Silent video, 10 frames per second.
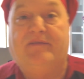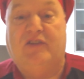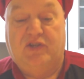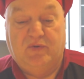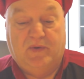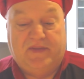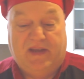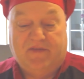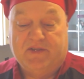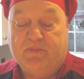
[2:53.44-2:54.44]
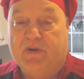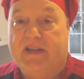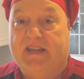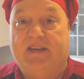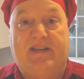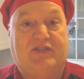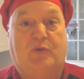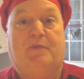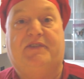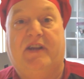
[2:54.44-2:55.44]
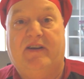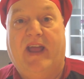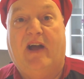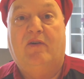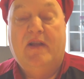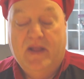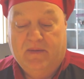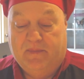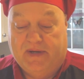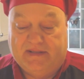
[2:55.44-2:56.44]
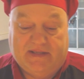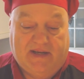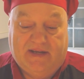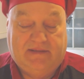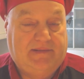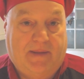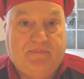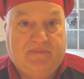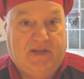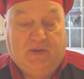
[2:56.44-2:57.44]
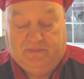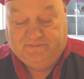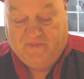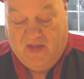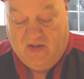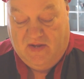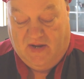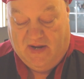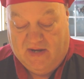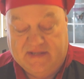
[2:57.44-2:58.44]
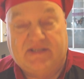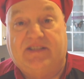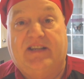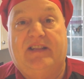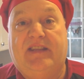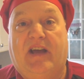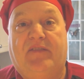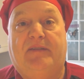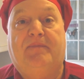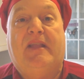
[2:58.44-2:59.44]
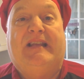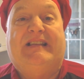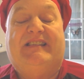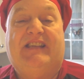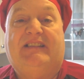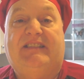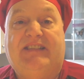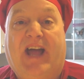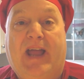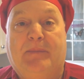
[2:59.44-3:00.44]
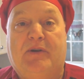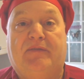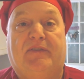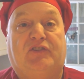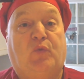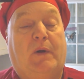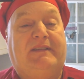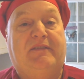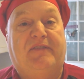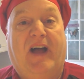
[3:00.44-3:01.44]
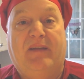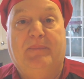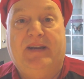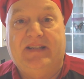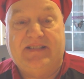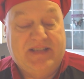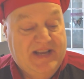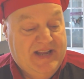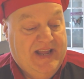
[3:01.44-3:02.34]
we have to do when the oven's preheated, it's almost there now, but uh, I'm, you know, uh, you stick it in the oven, set the timer for 25 minutes,